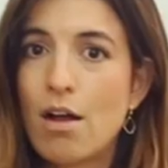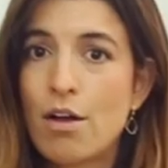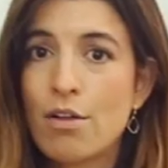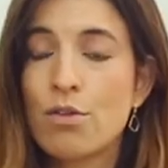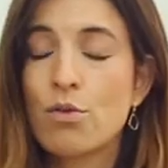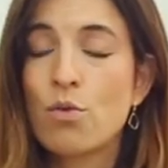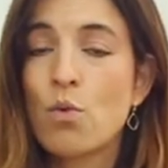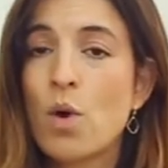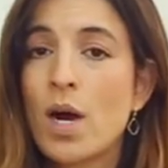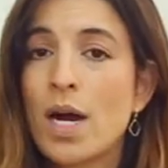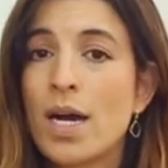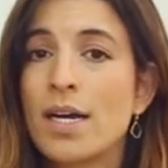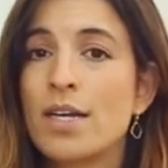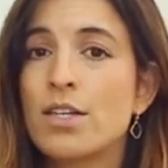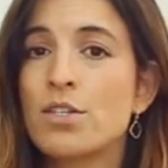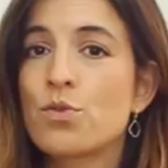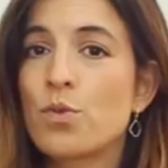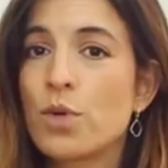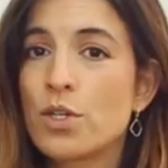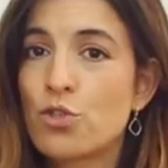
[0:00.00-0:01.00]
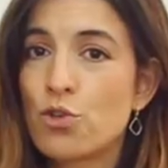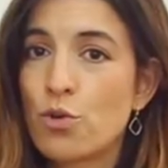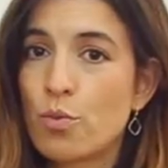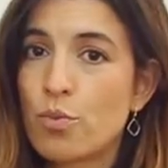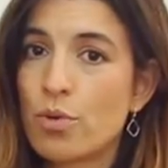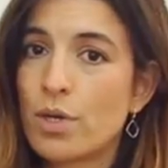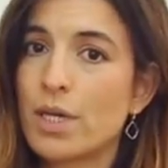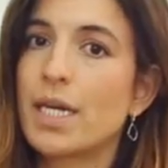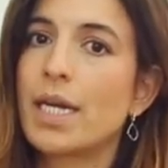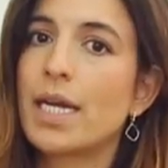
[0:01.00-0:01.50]
Otherwise, what you're
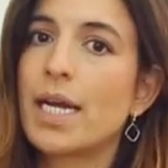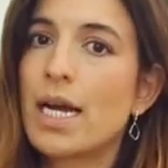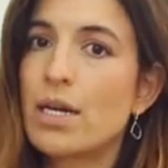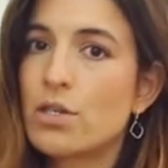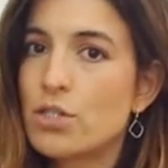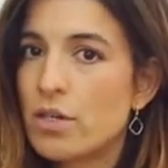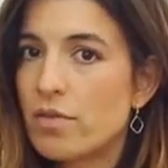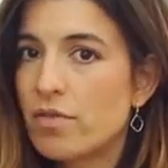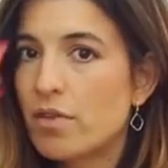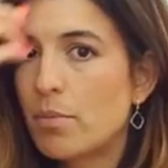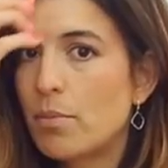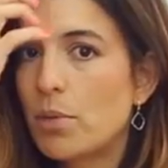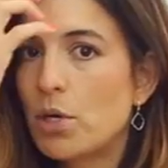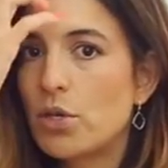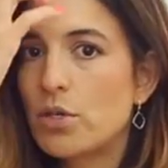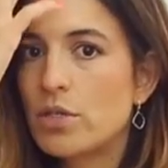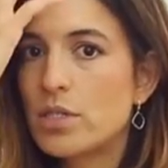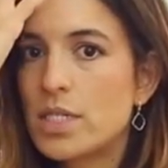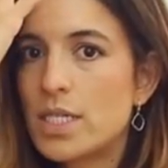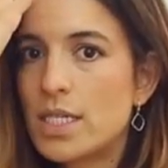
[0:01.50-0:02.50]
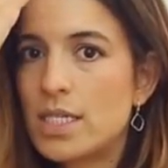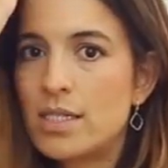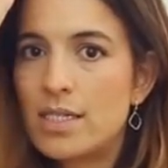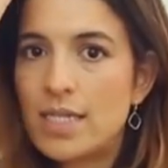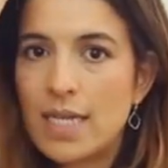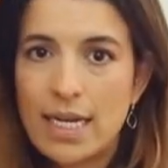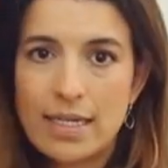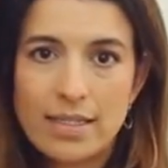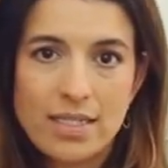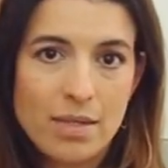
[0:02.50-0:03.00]
bringing out of the bones is
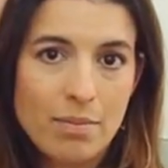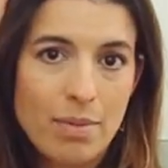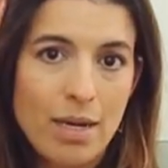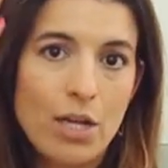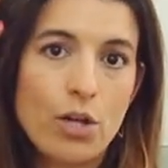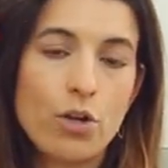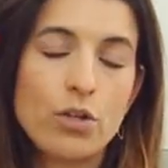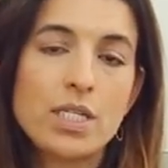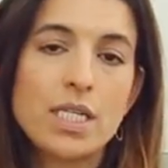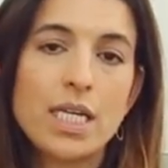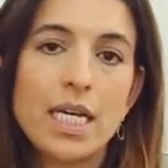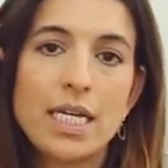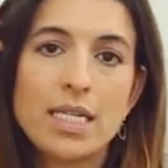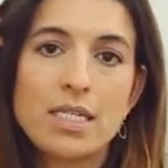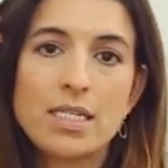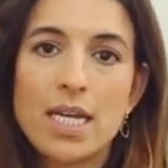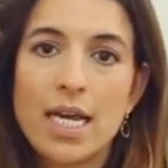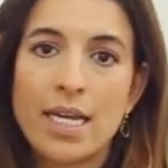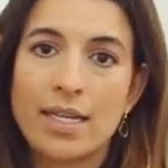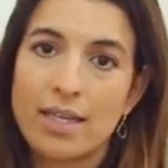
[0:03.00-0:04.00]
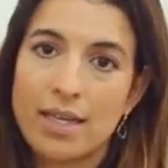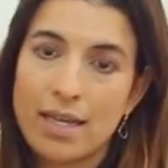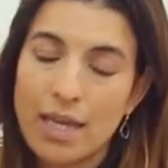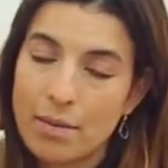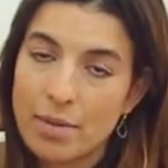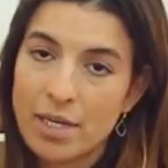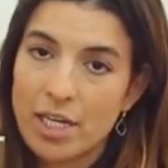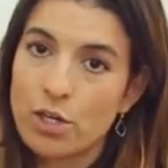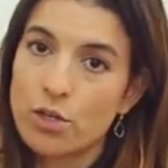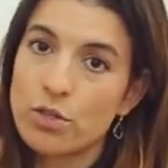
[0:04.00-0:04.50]
the antibiotics and the
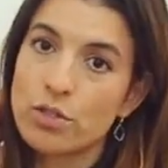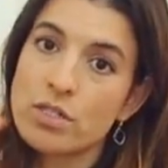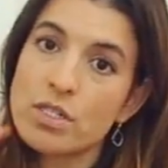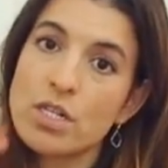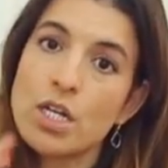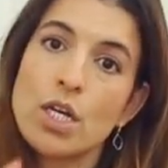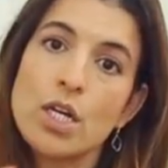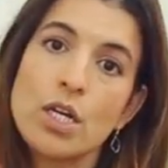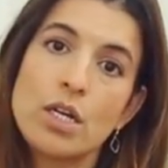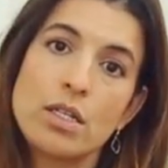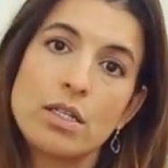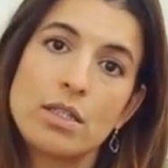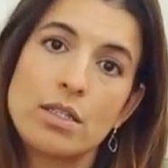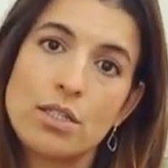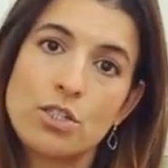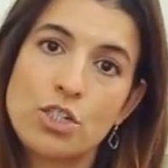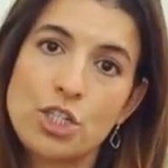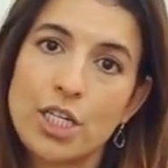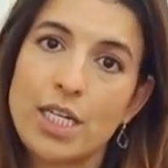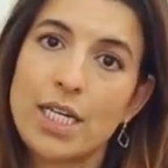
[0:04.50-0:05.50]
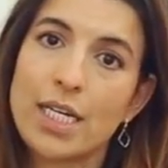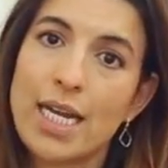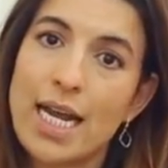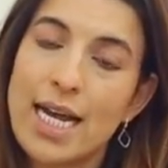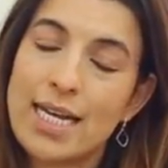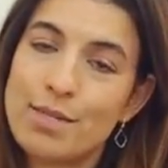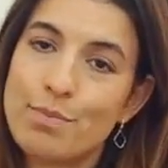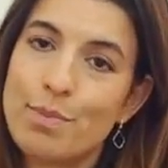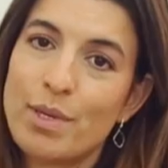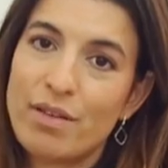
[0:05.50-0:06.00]
chemicals the chicken
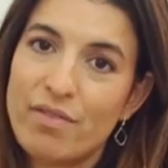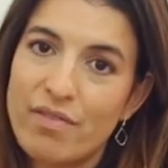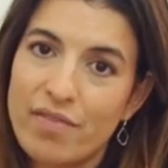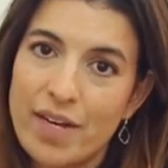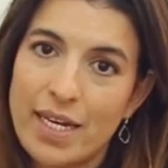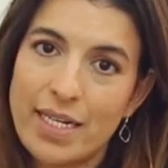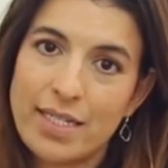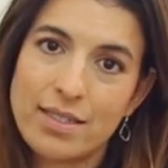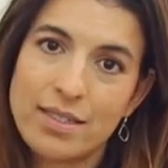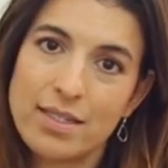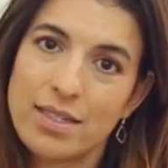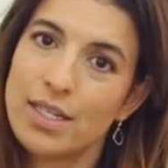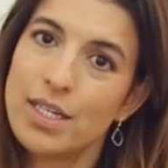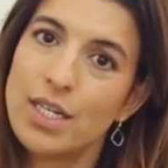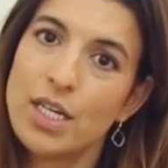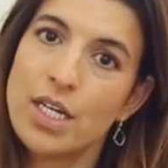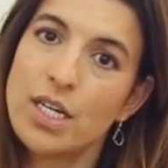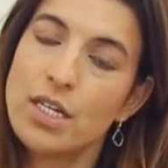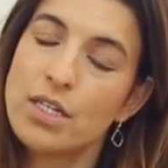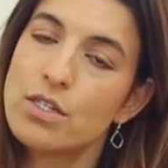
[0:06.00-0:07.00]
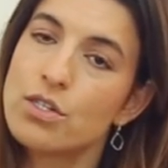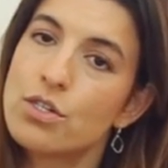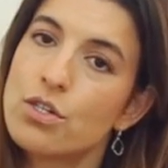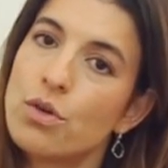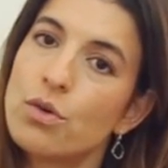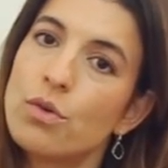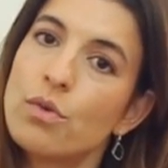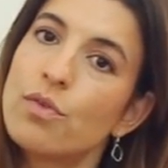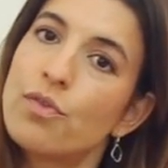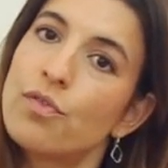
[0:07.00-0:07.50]
has been fed.
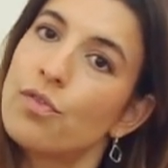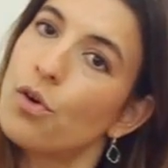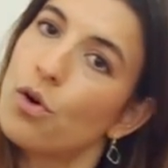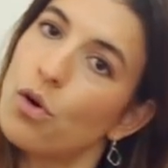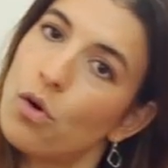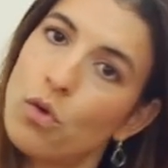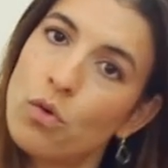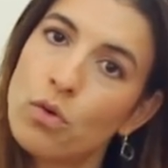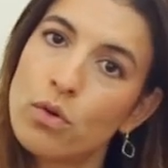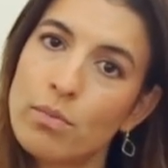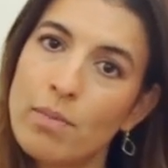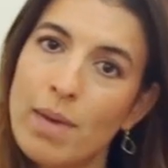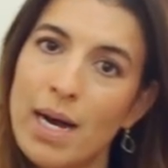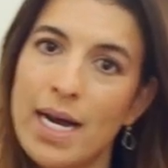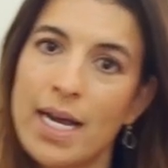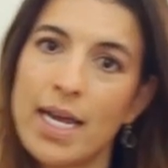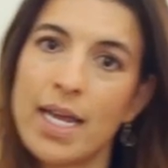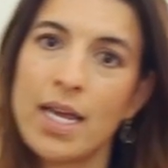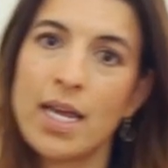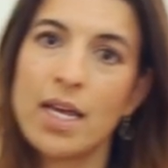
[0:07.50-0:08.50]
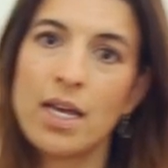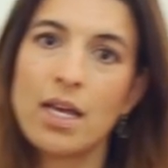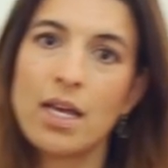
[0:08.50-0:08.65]
So for all my